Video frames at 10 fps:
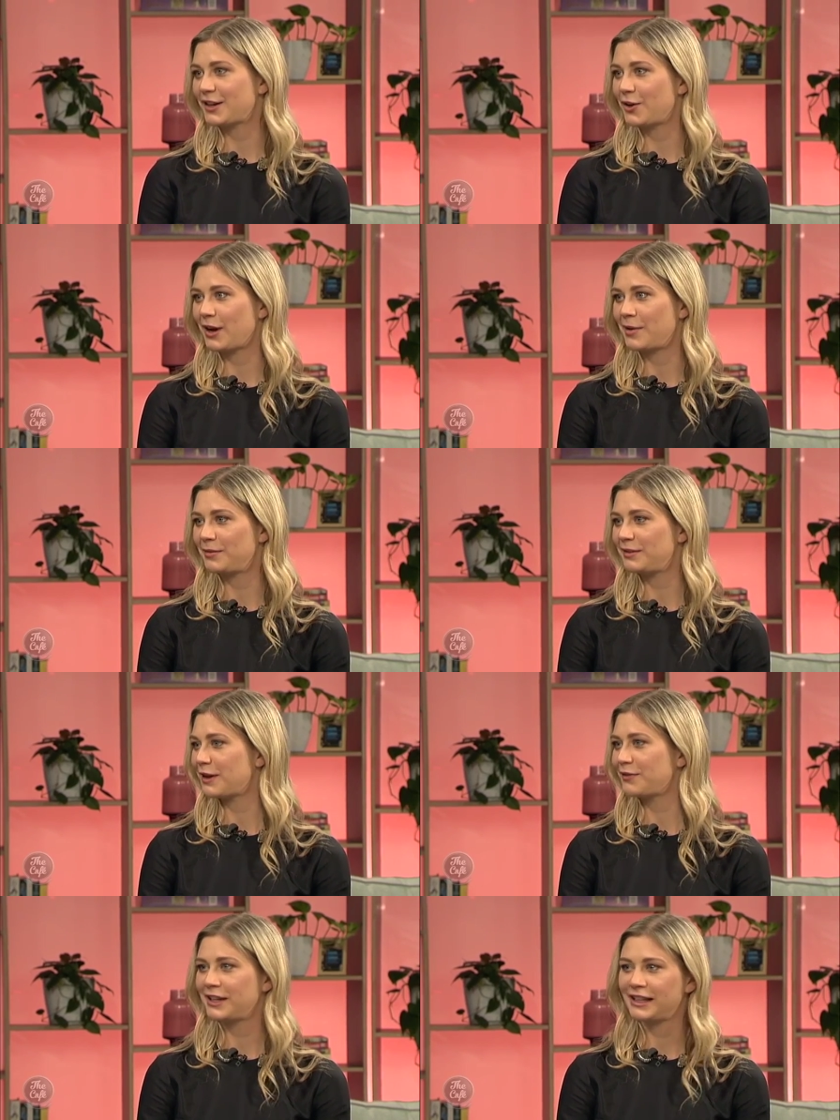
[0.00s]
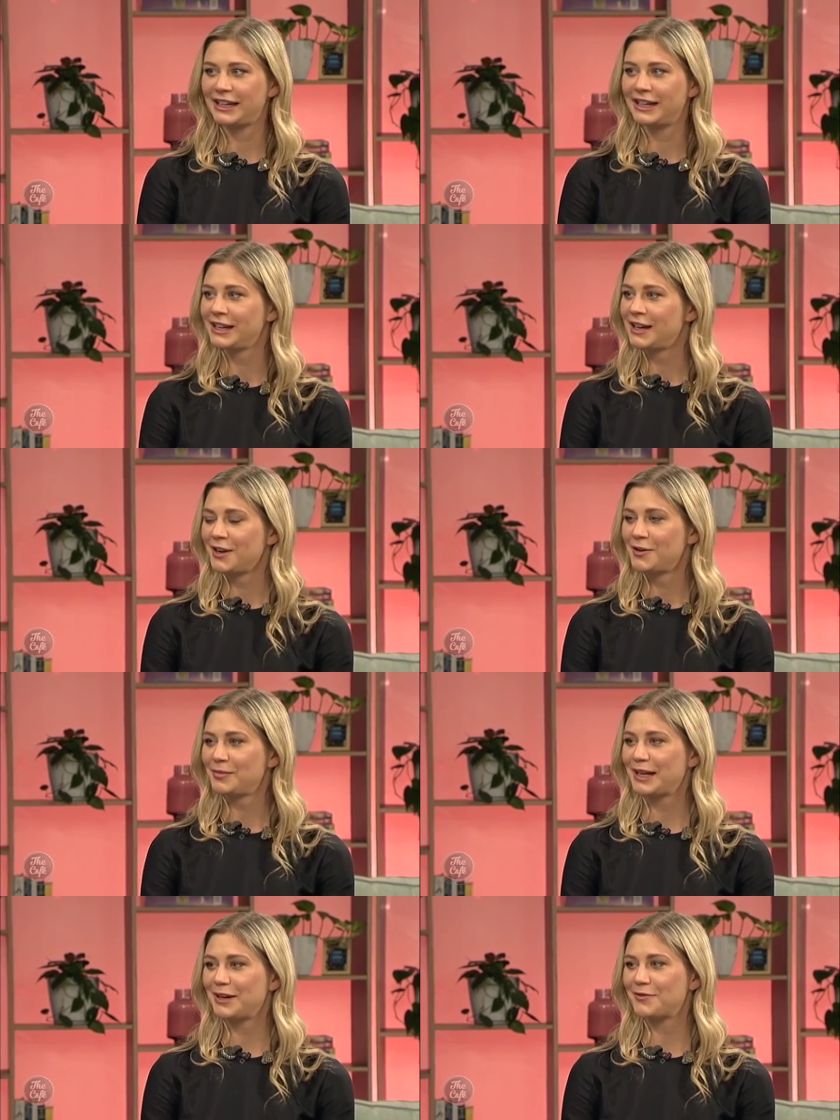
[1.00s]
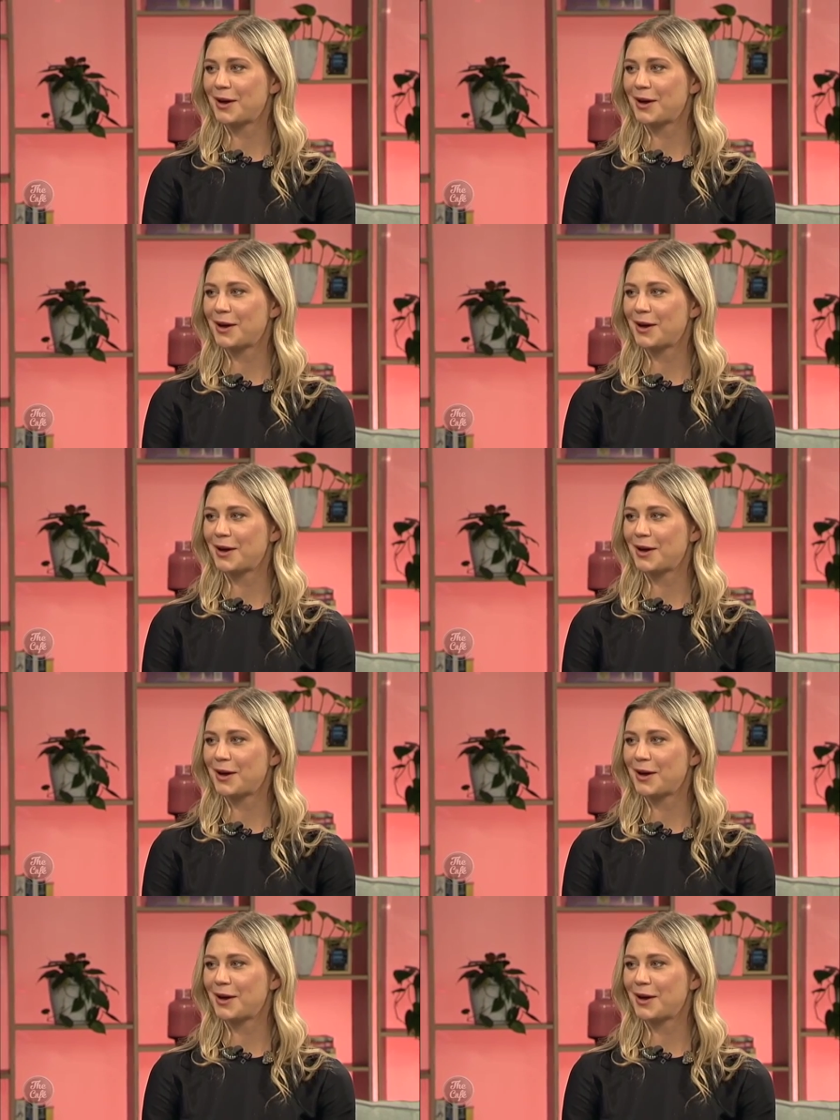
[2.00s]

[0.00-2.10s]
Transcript: So um, definitely plenty